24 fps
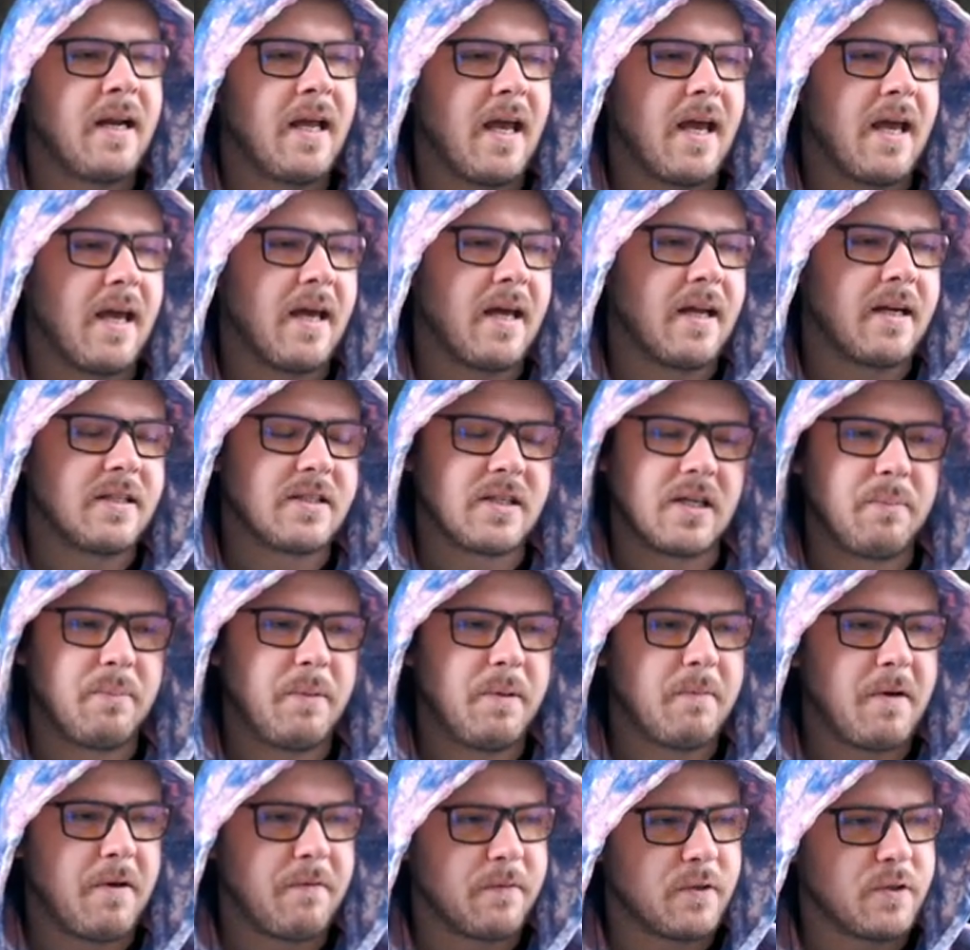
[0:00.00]
and it's going to
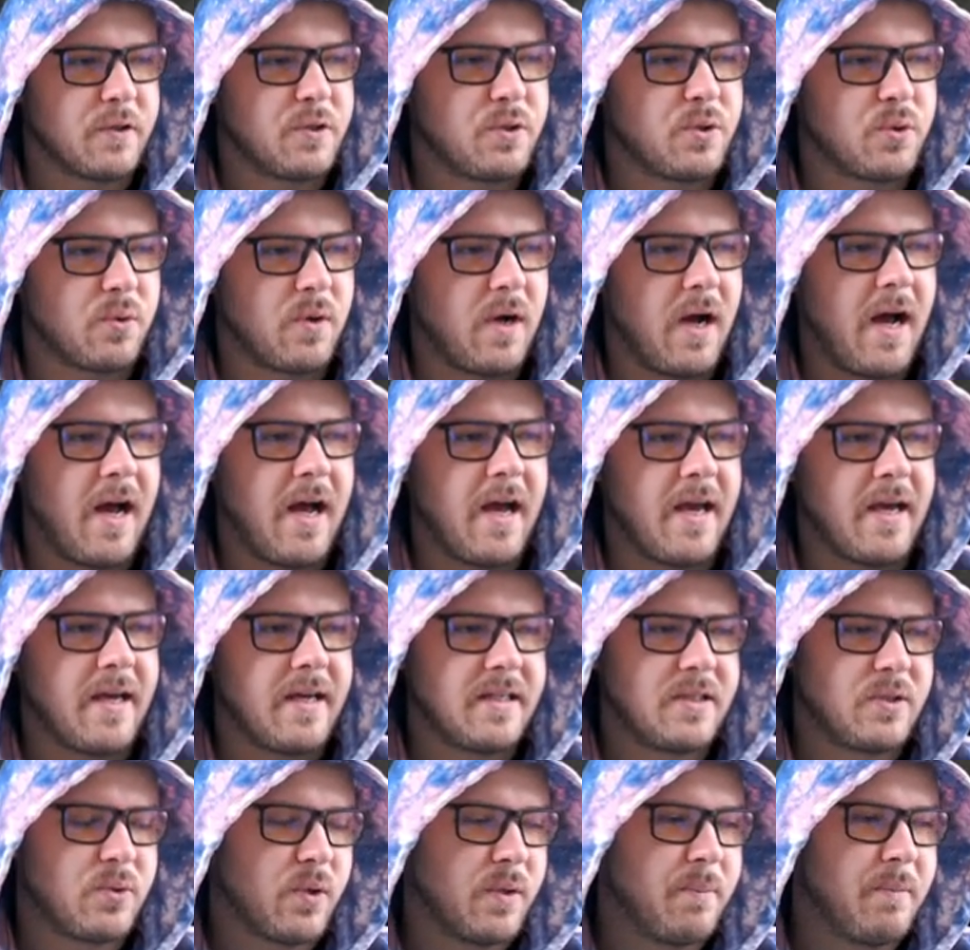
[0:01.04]
be my first try
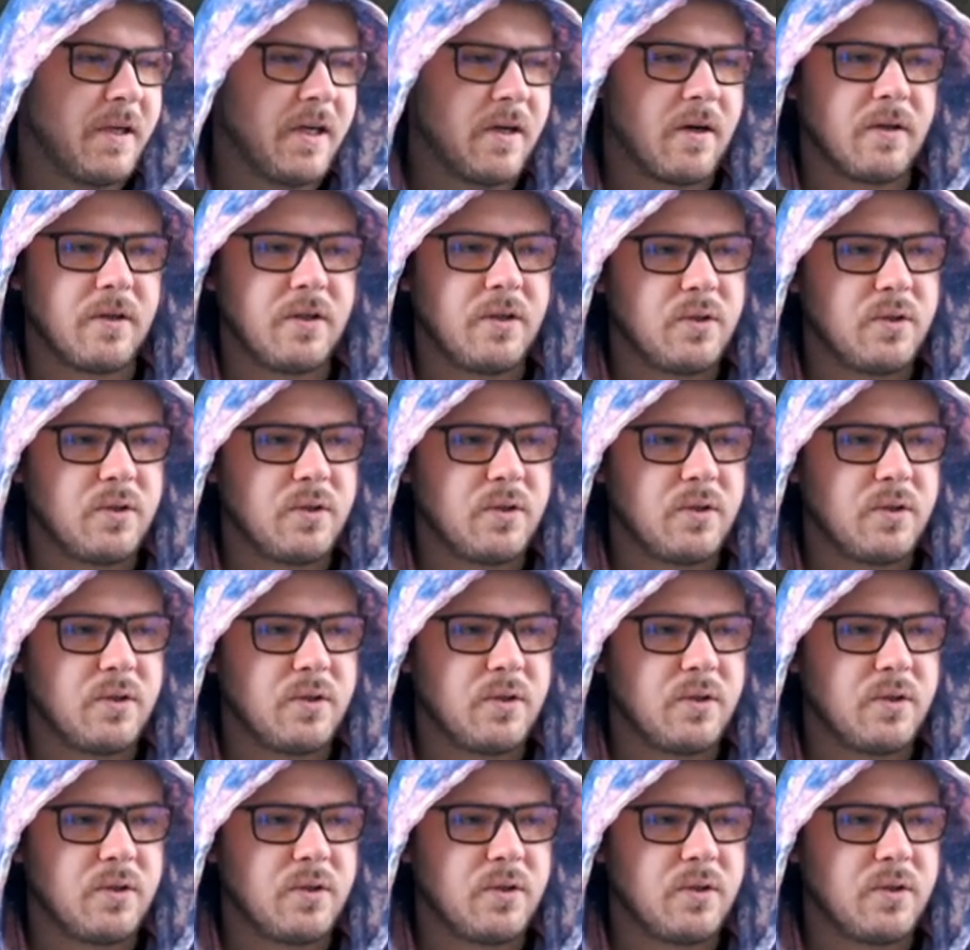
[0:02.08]
streaming on